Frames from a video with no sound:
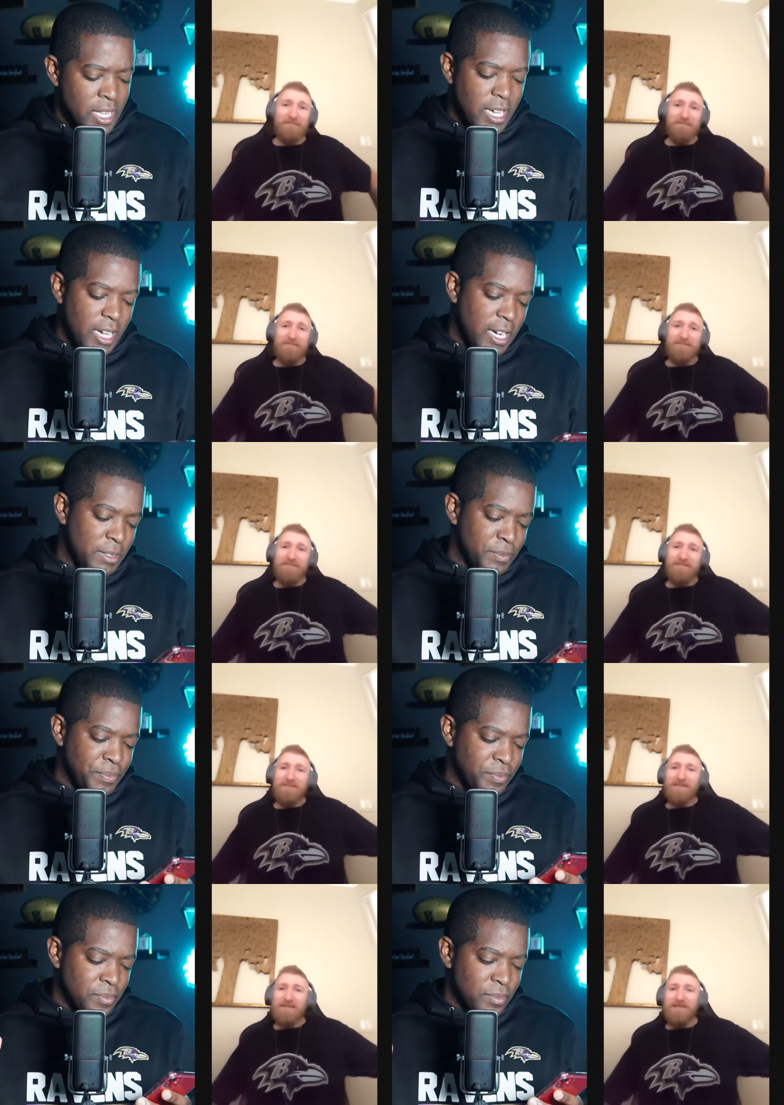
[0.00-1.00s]
Speaker 1: and
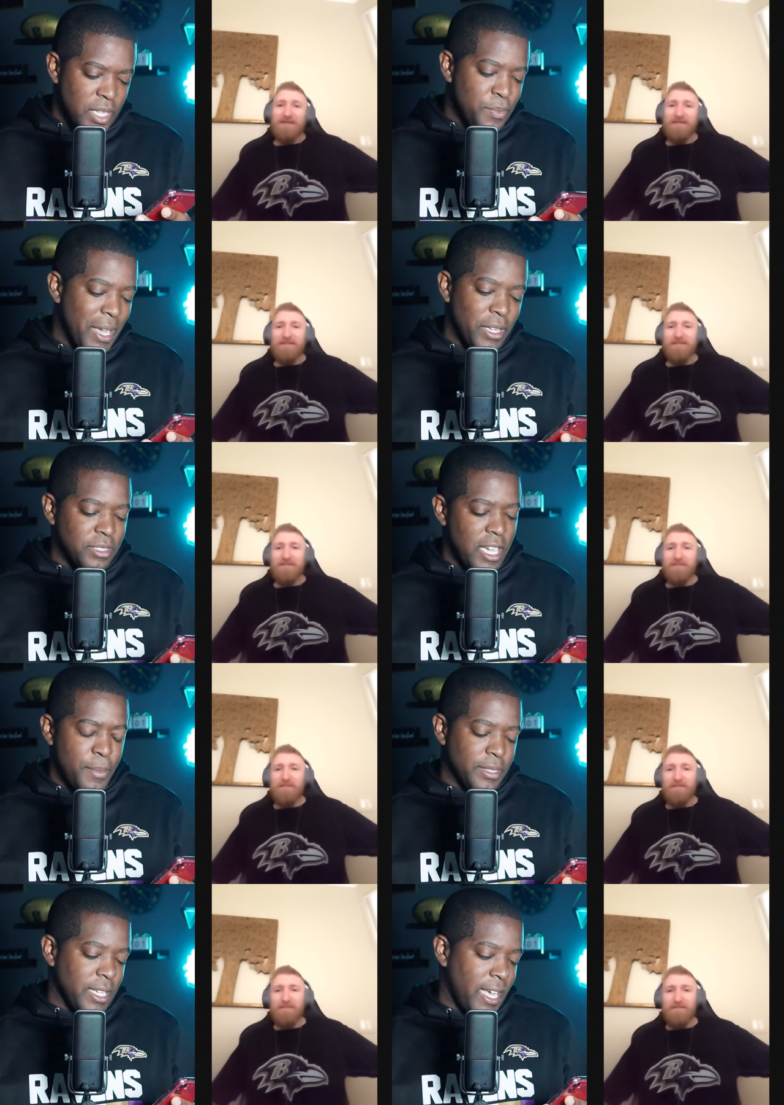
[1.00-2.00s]
Michael
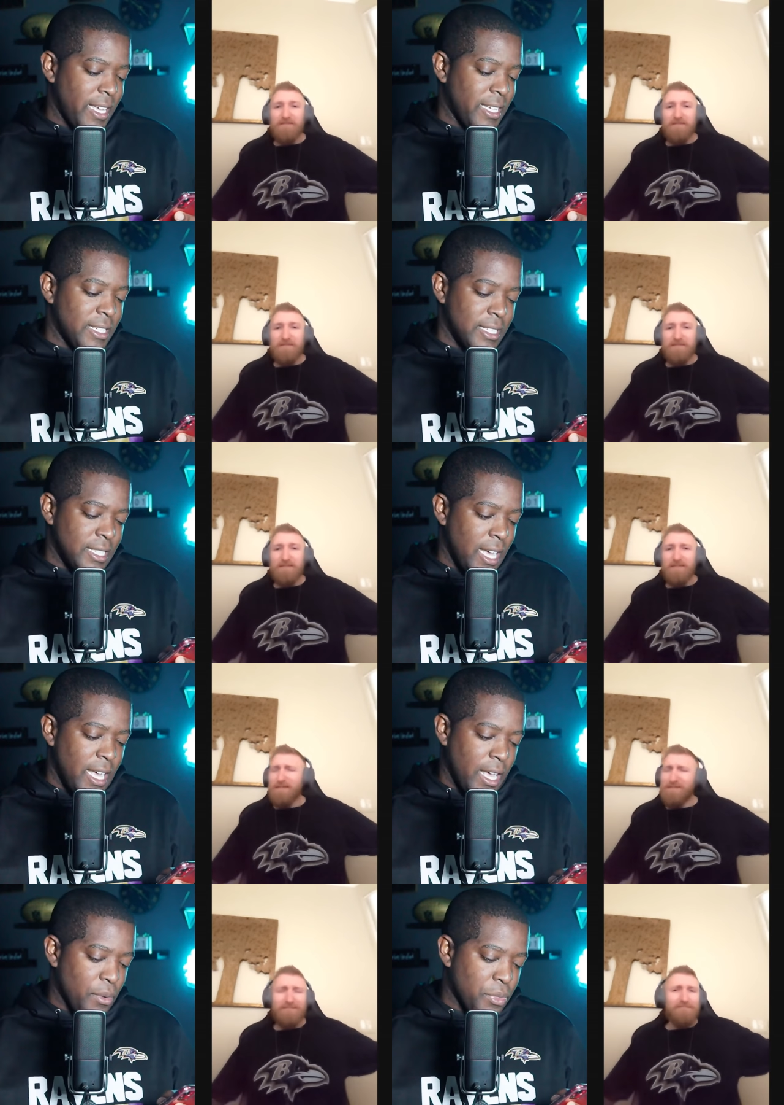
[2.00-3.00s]
Thomas,
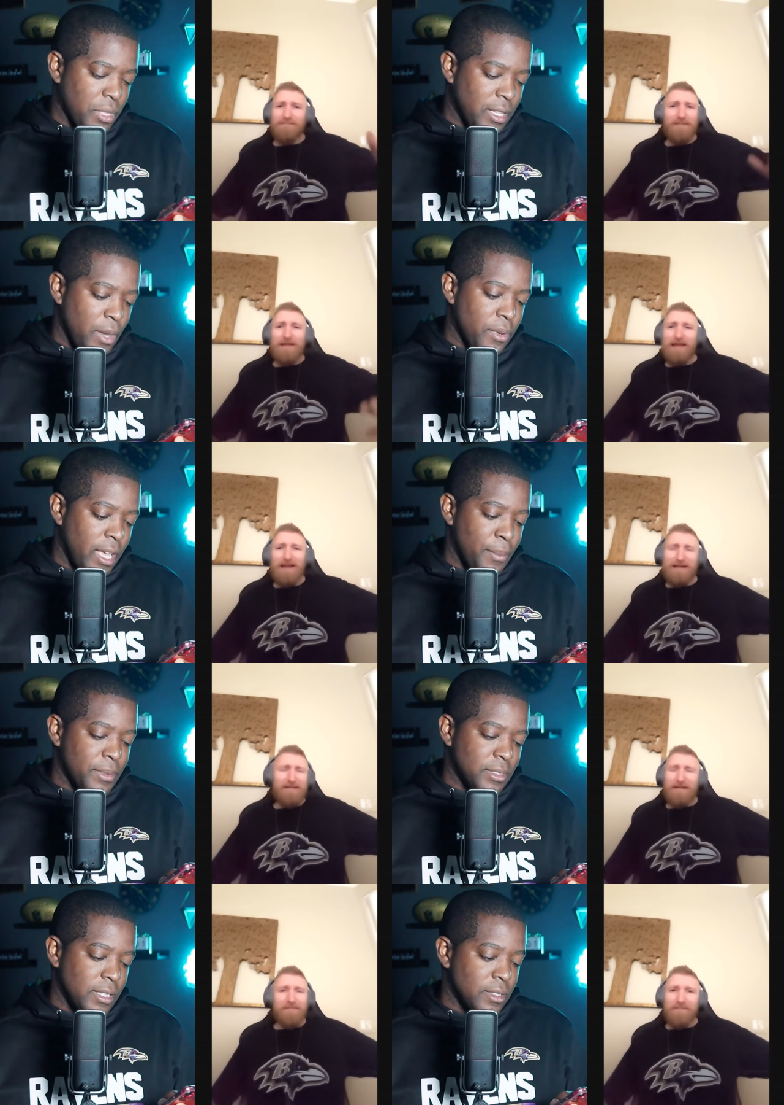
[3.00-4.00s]
I don't think that one
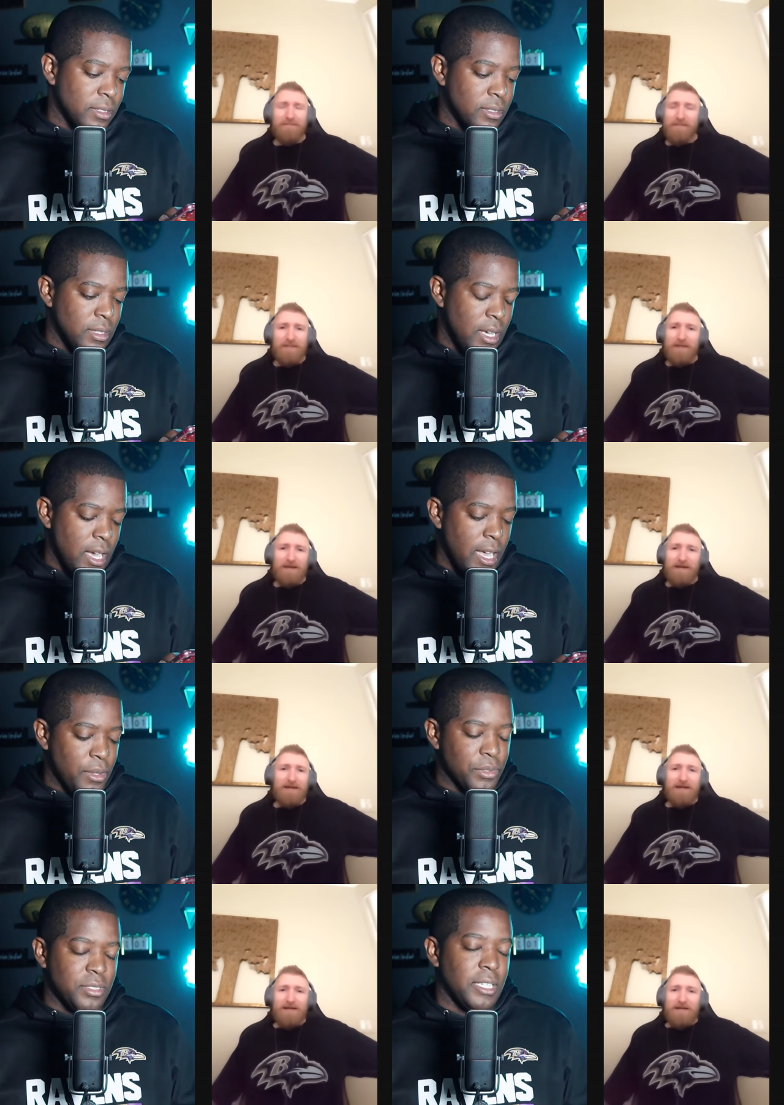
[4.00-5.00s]
happens either. I
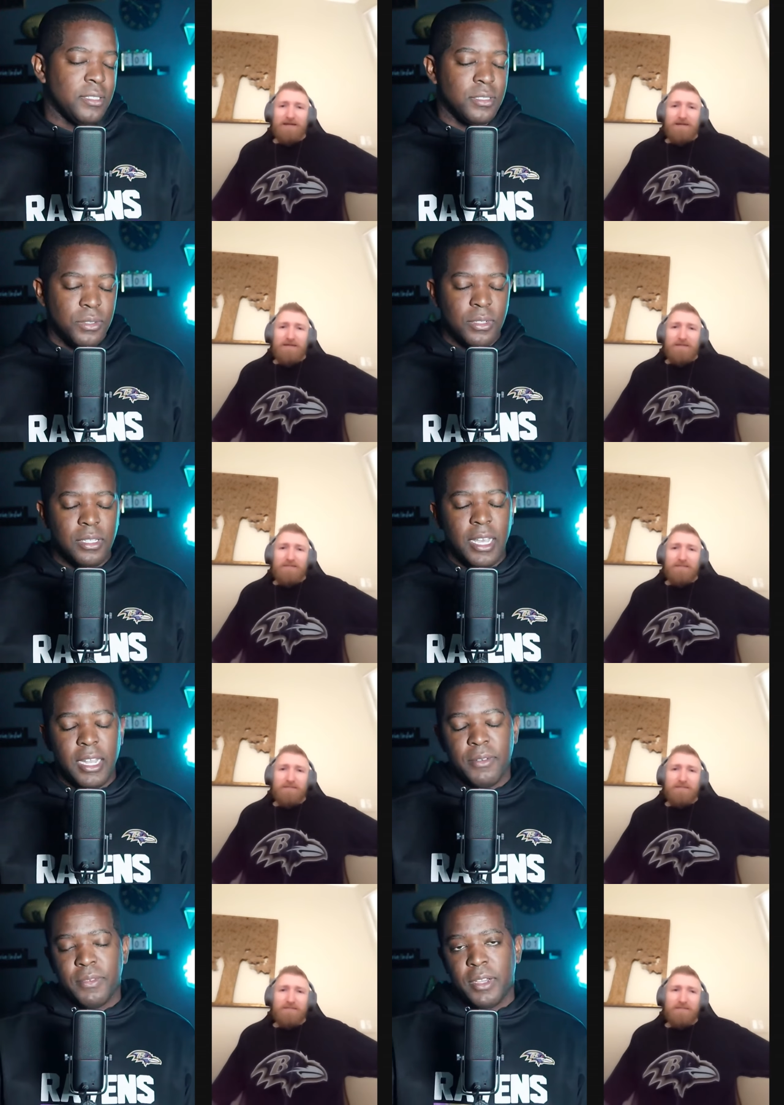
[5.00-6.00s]
know Saints are doing a lot
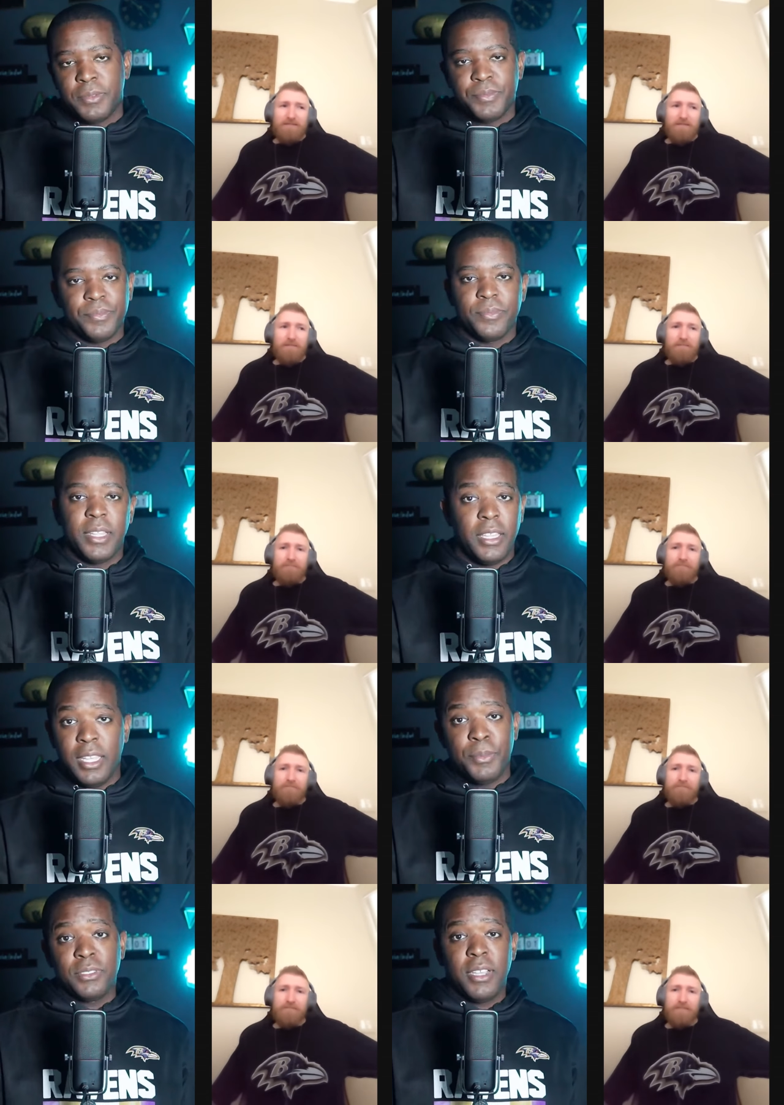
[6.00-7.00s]
of they've
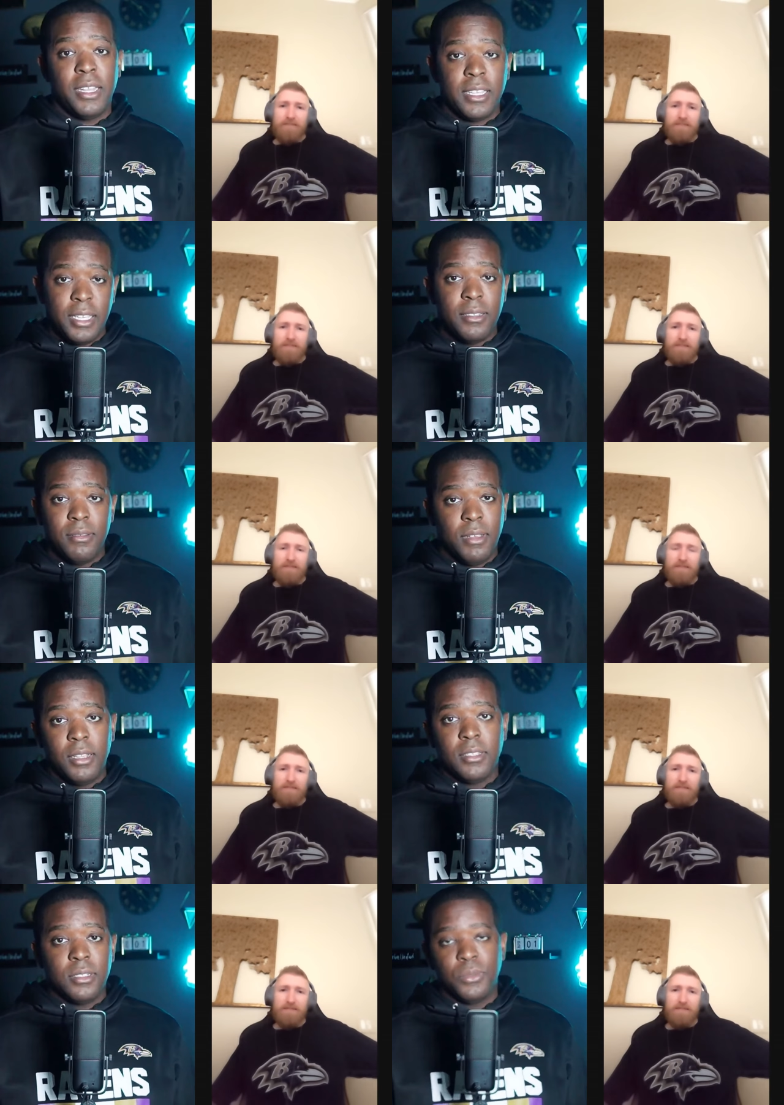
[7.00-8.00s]
been trying to get
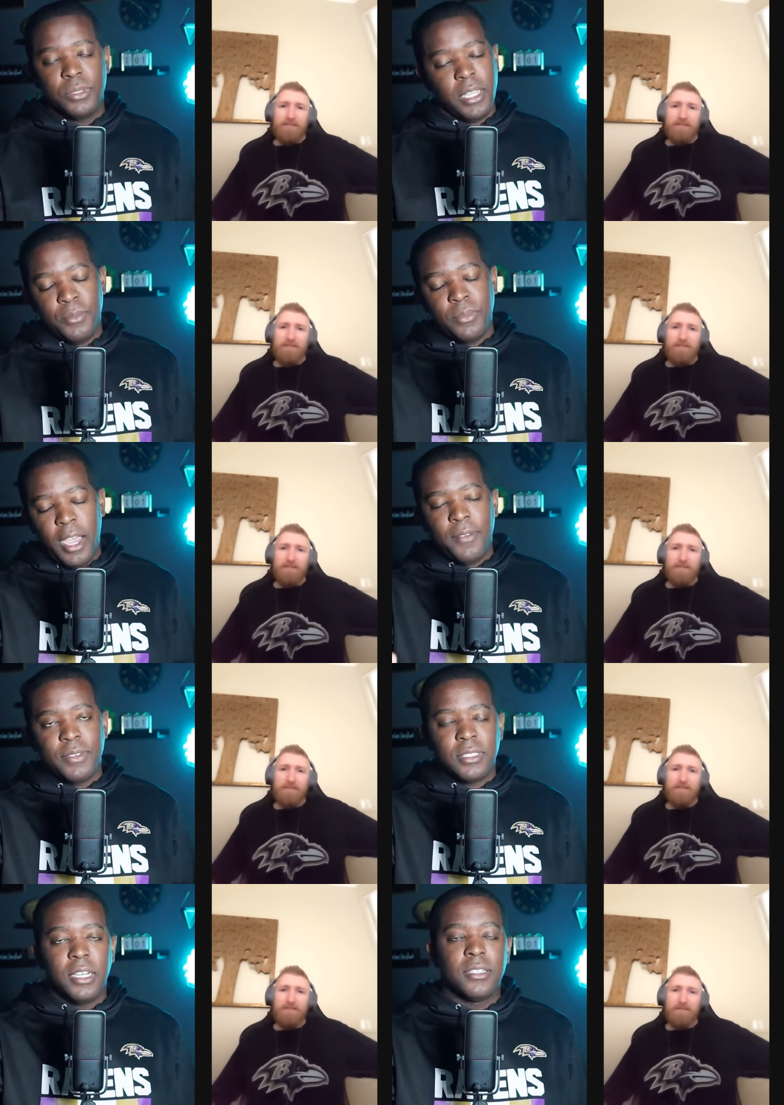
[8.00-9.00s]
under the, well, they
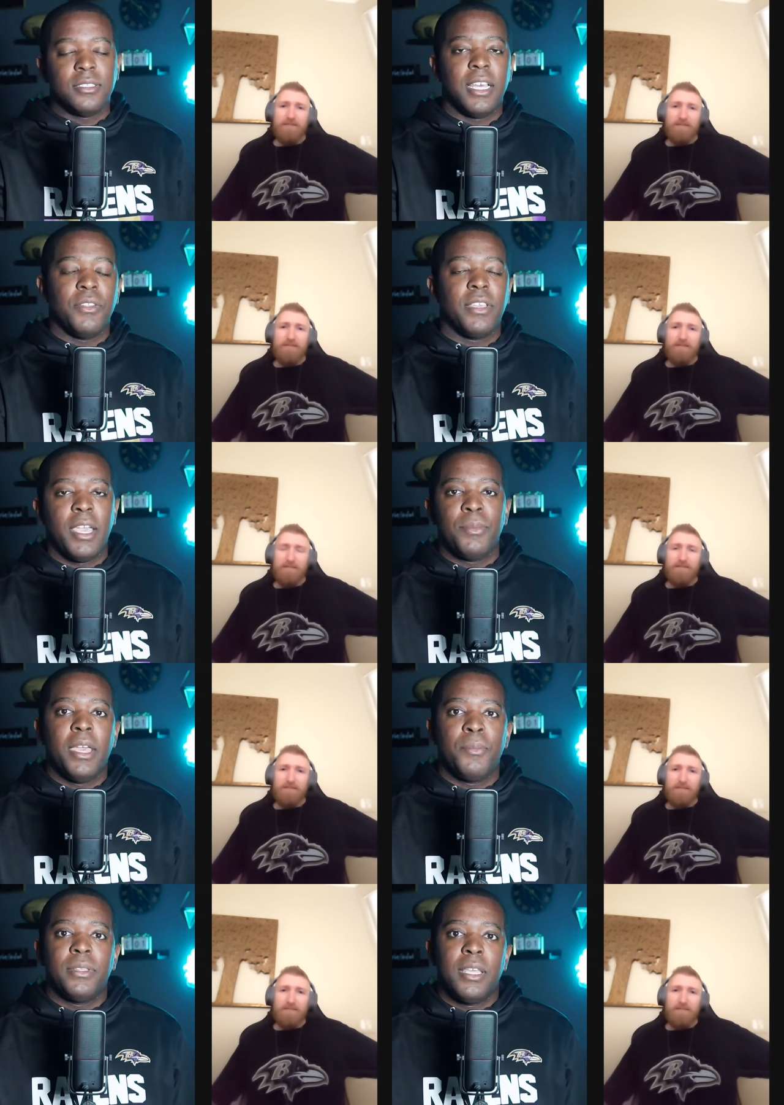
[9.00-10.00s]
obviously under salary cap
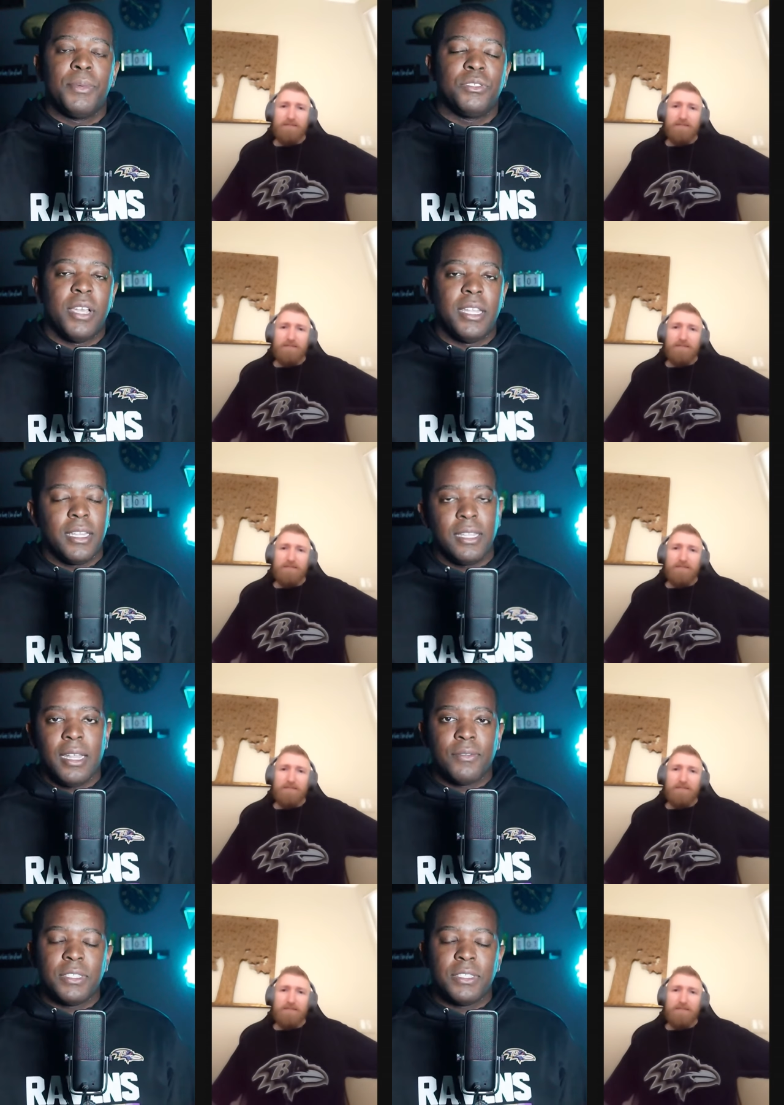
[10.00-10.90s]
now, but they've been trying to get a lot of